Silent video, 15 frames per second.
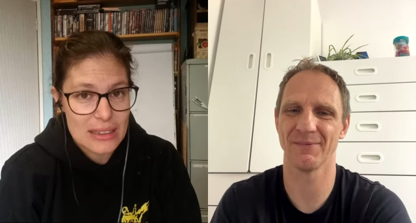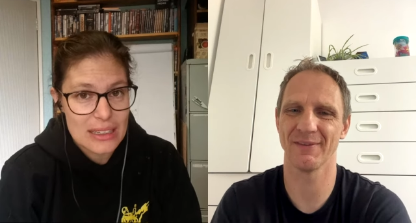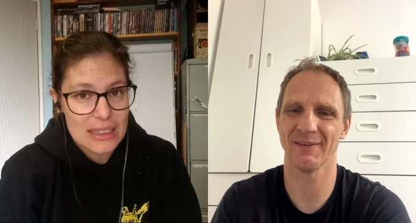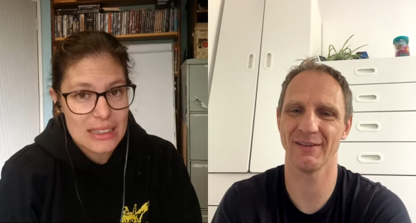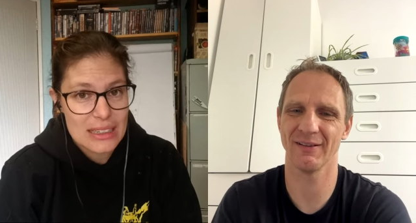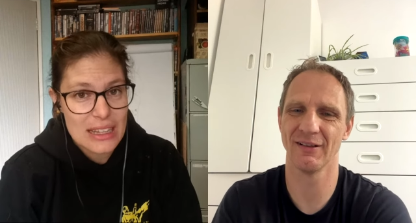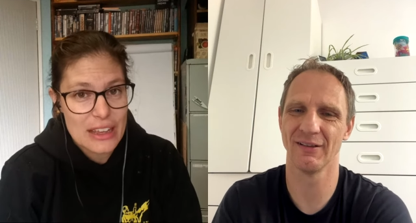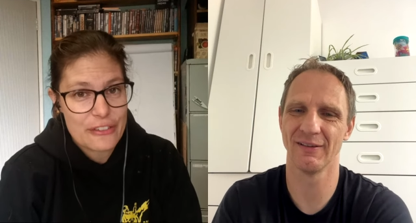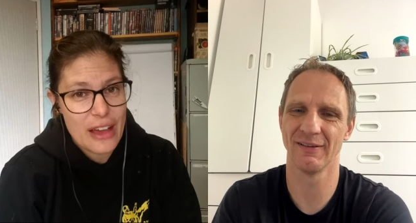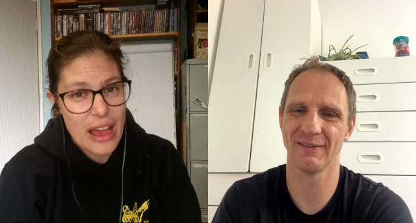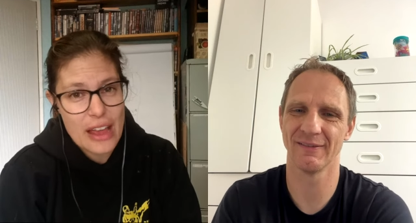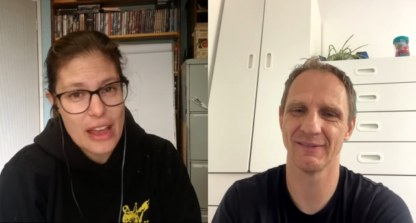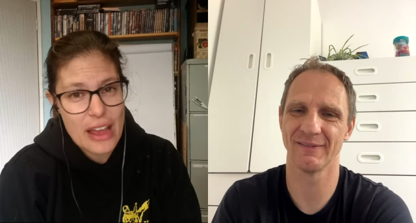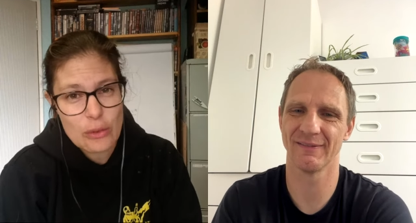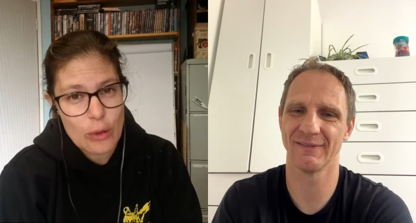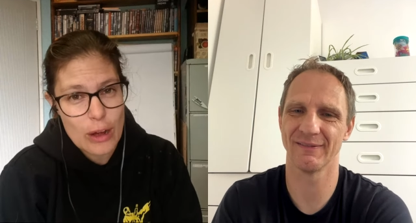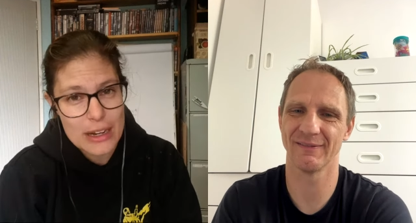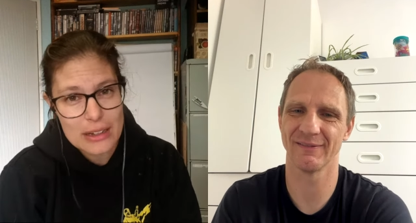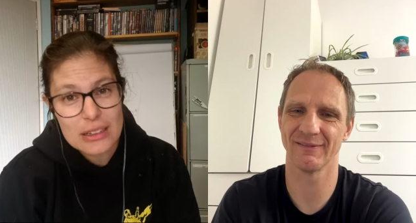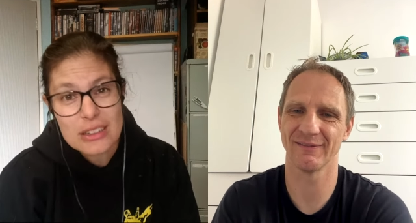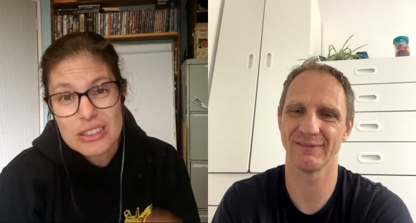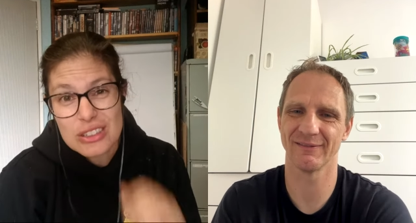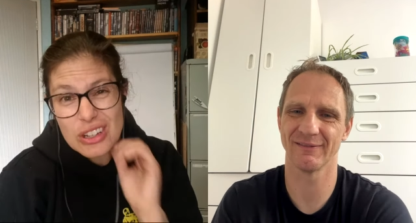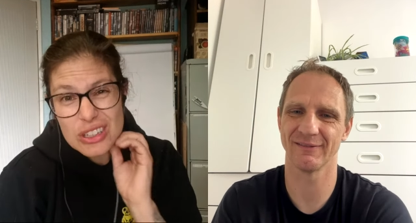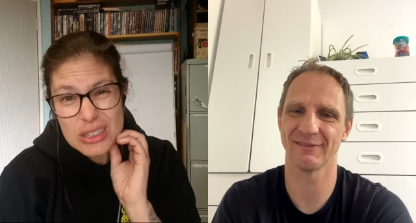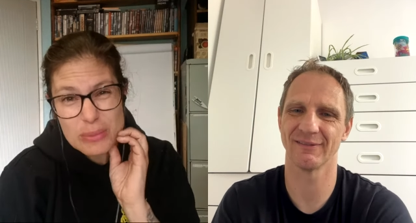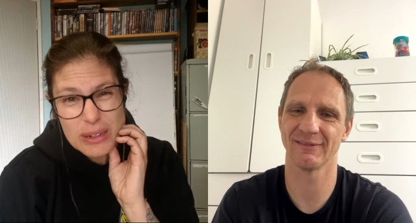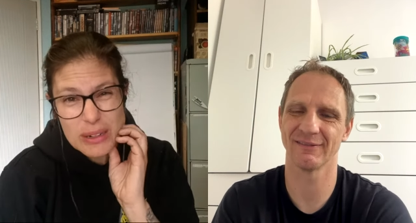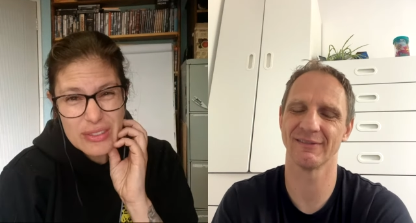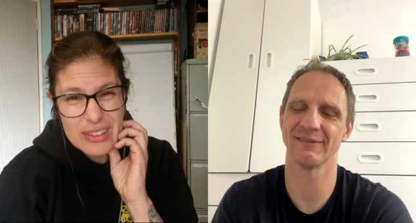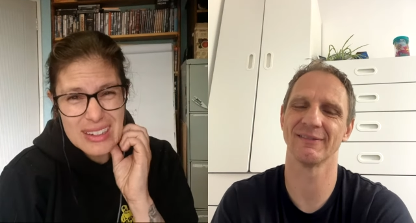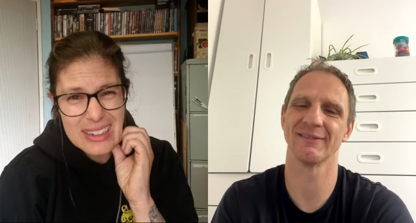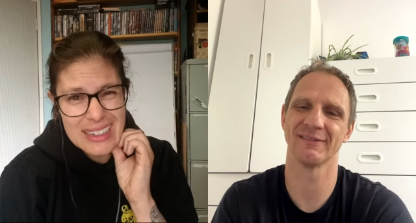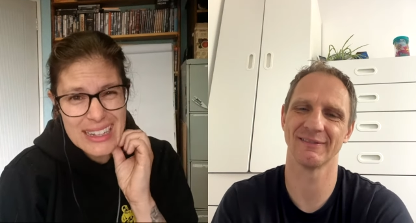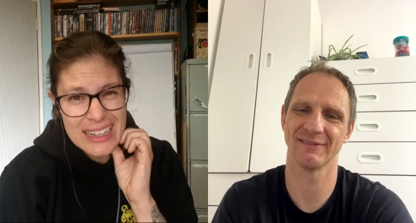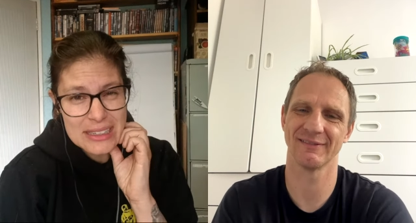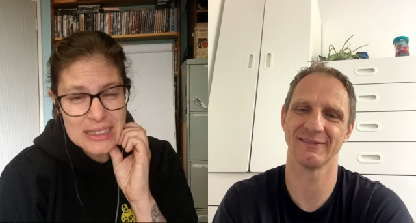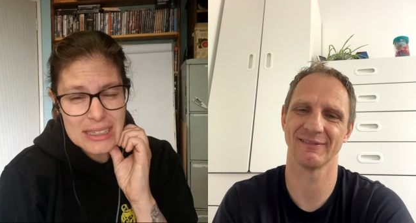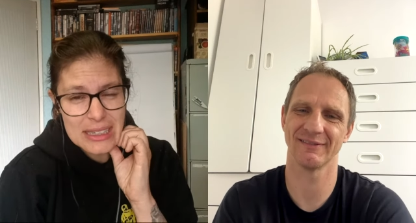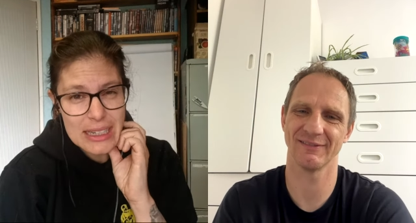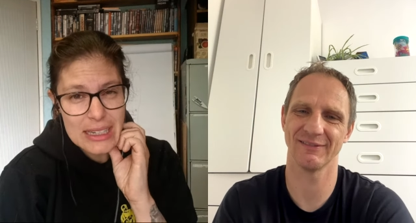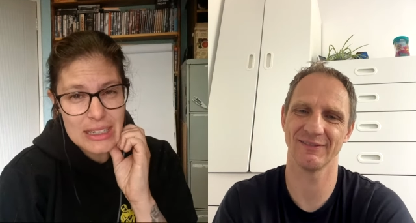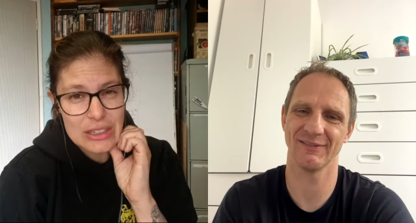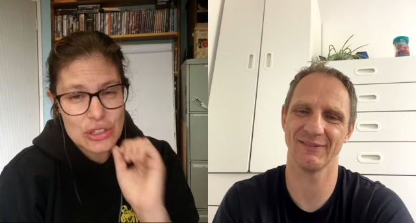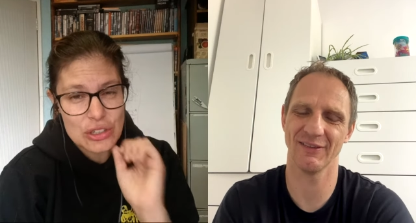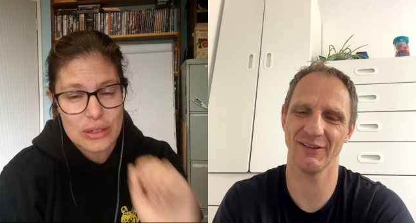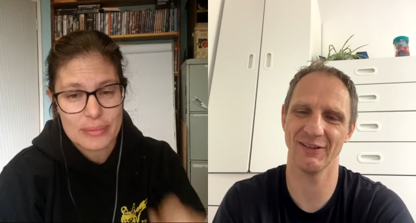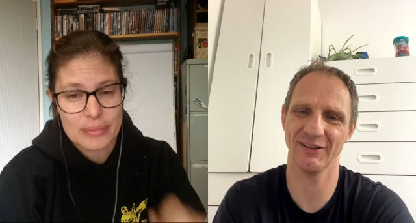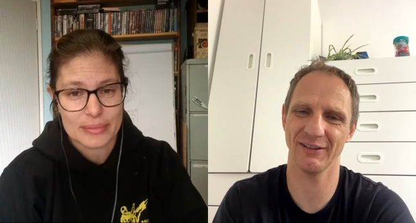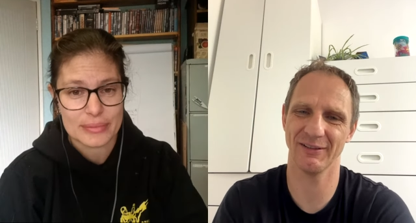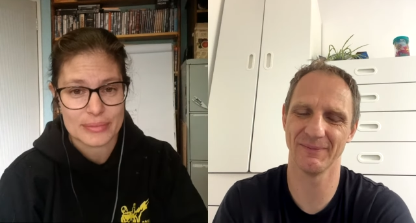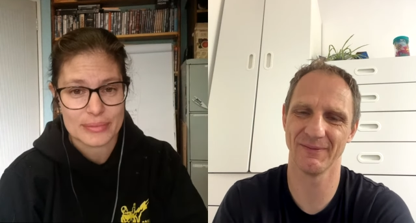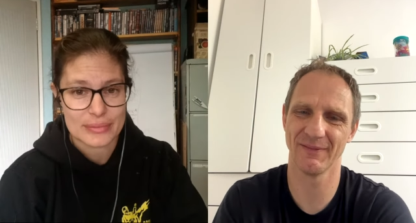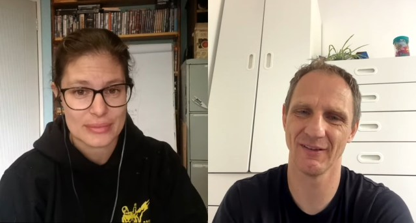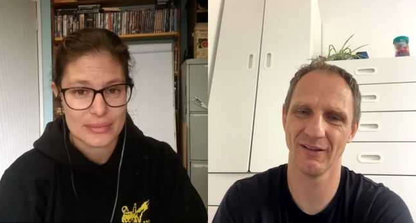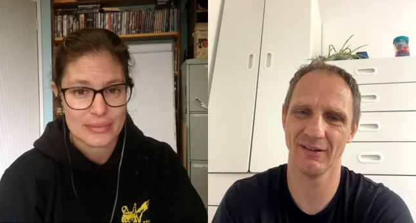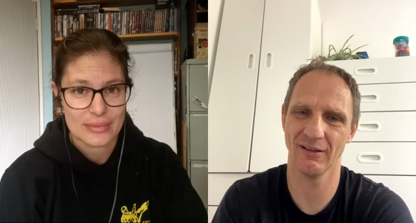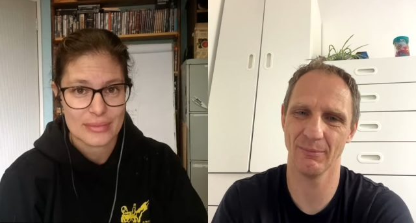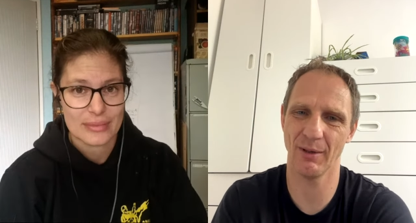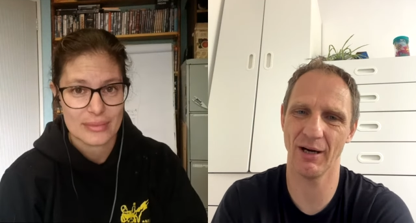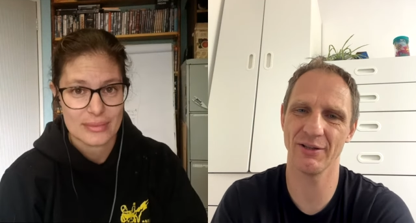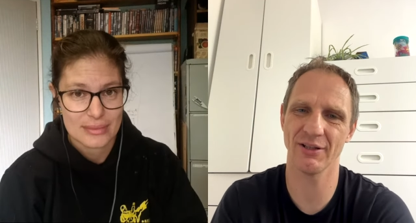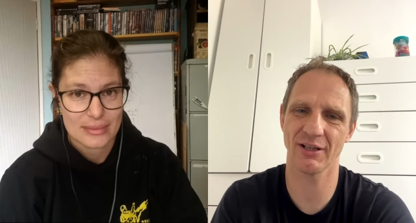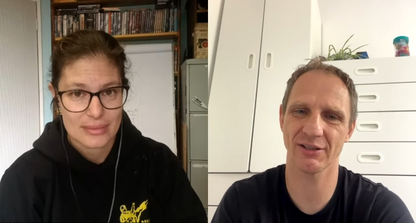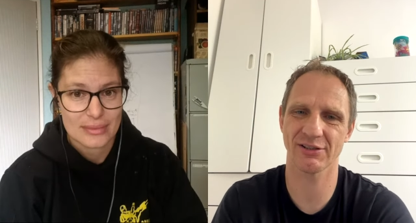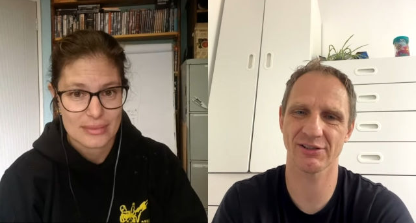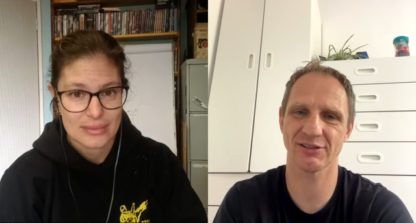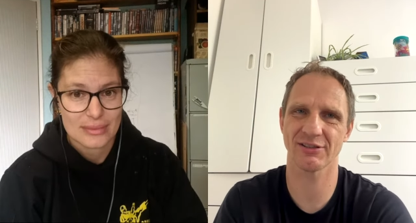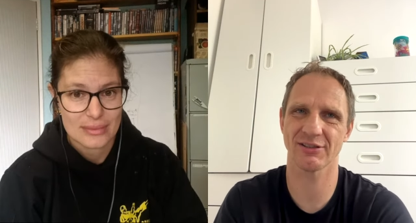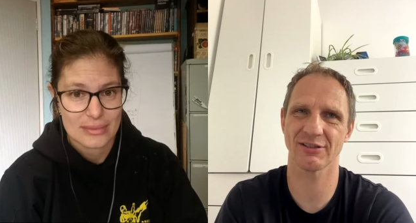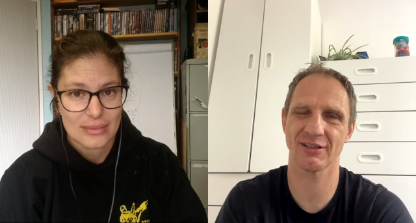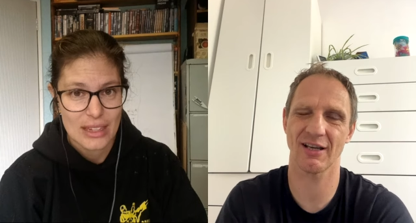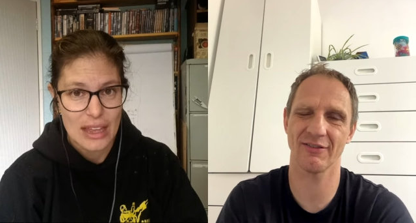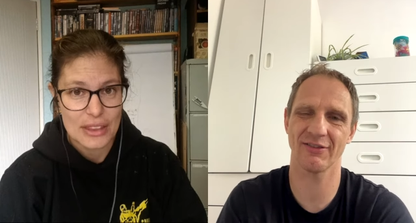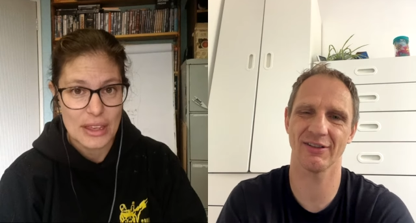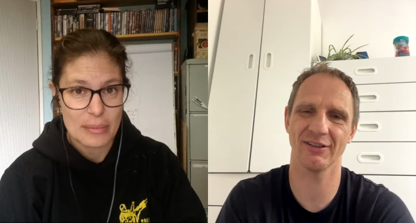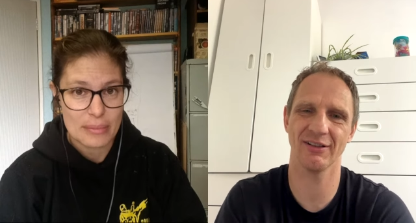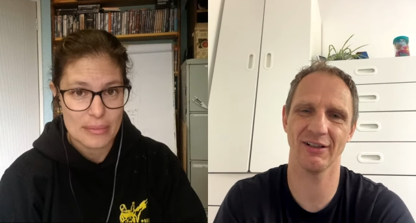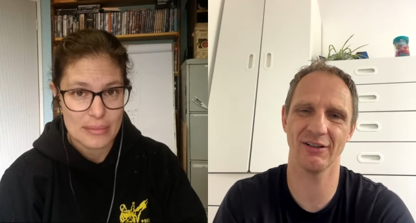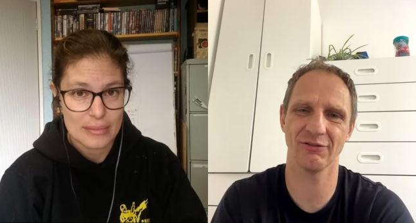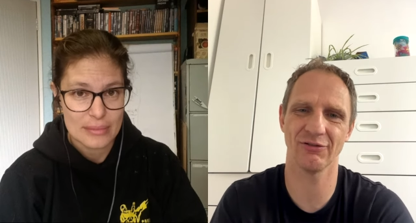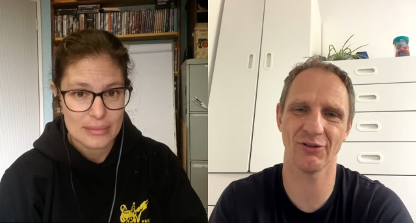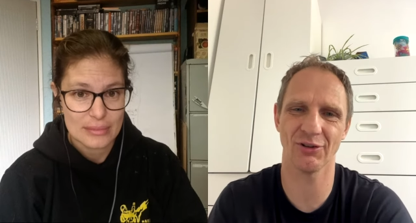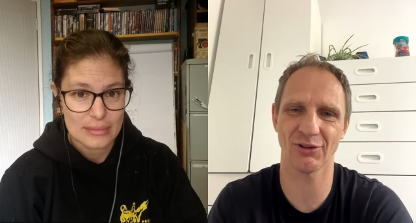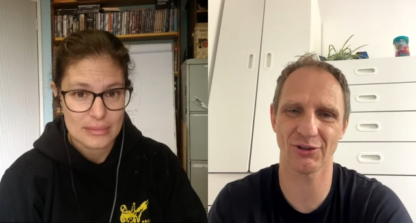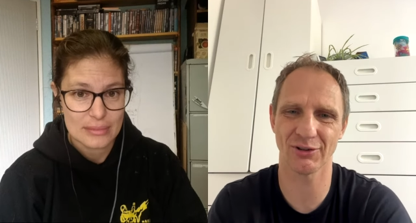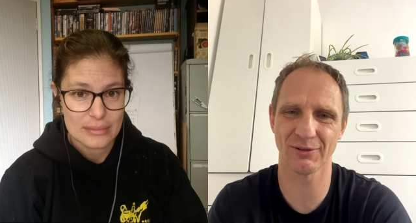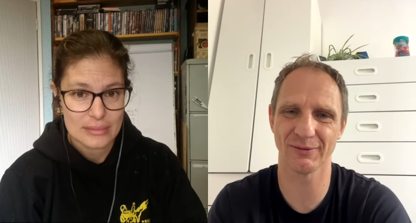Speaker 1: Yeah. They're five and one, so it's a bit of a hectic age.
Speaker 2: Yeah, mine are. and they're four.